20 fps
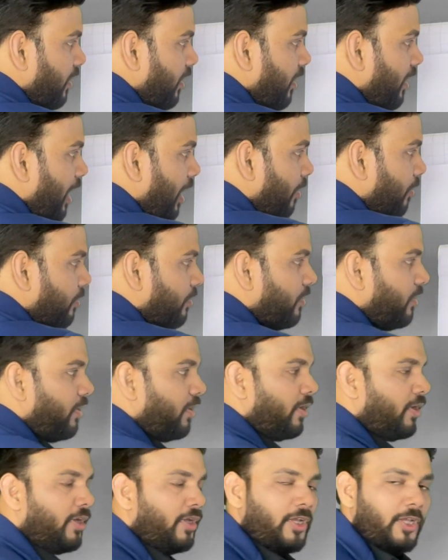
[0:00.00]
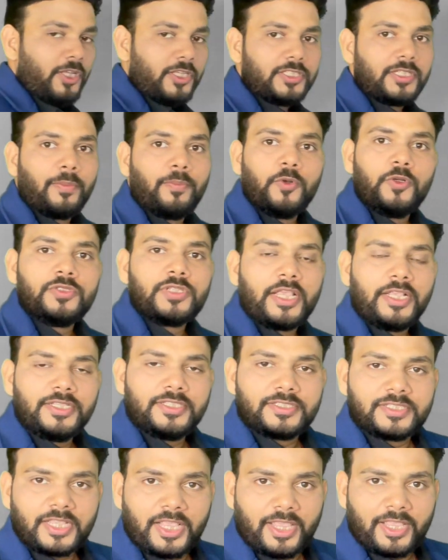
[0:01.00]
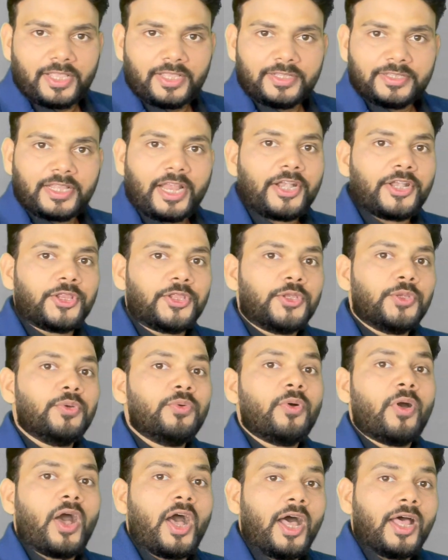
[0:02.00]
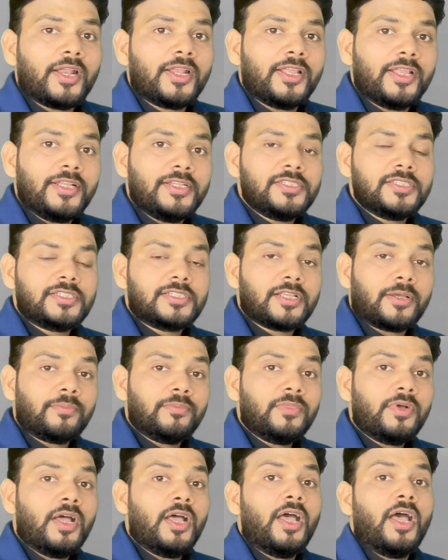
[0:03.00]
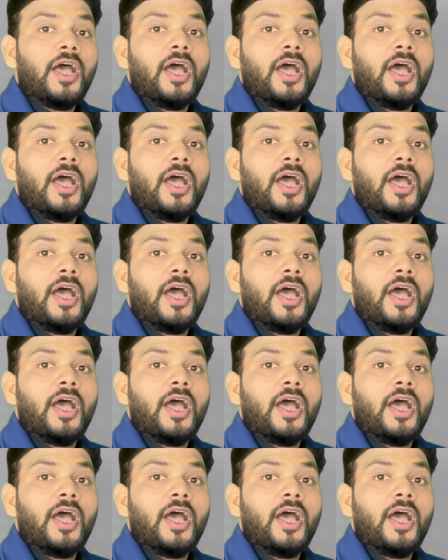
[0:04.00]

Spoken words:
Now, suppose I say that you are in some